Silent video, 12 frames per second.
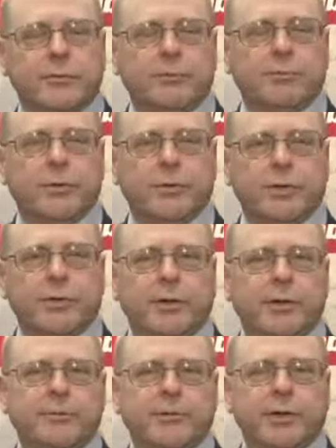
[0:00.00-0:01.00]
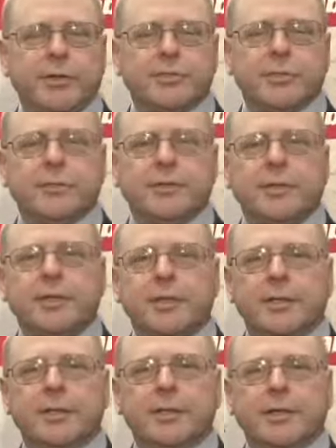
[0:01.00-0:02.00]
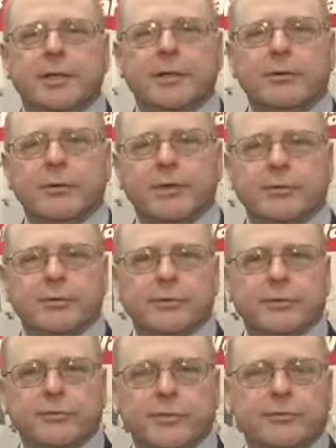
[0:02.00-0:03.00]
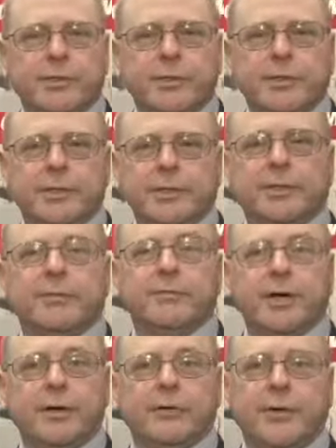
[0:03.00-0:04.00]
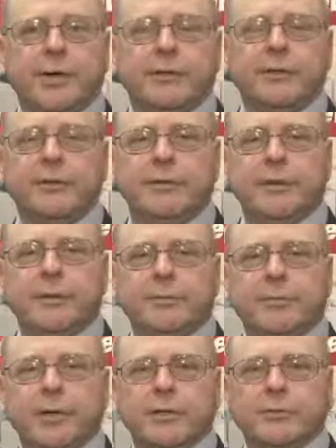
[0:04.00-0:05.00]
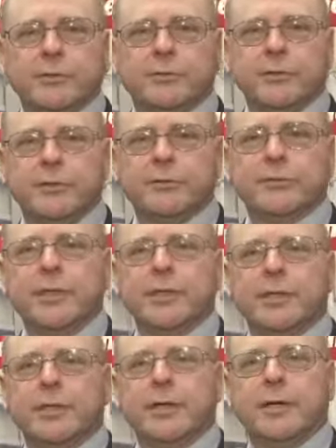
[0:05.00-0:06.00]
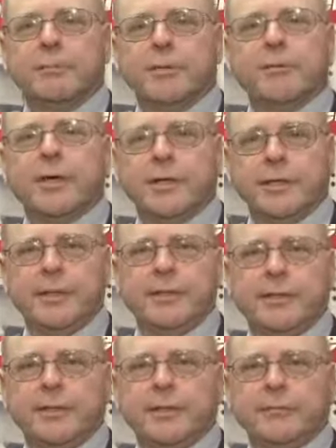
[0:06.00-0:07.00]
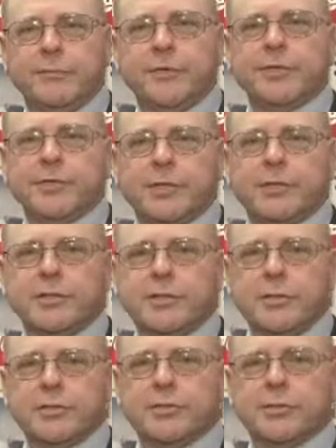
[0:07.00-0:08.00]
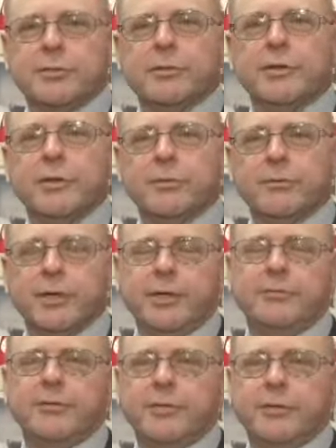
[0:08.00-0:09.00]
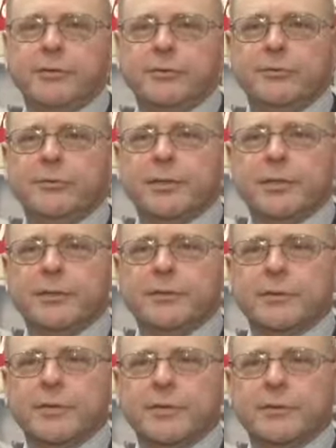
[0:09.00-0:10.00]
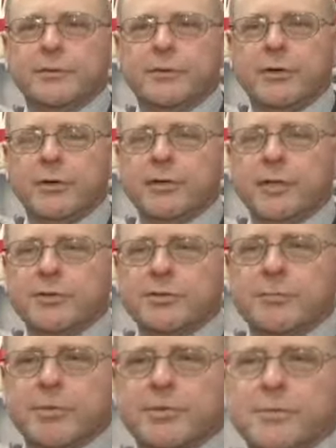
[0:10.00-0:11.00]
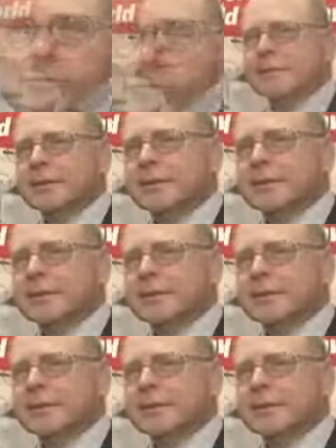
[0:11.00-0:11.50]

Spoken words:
through a molding operation, right through assembly and other value-added processes, providing a finished enclosure ready for use to our customers.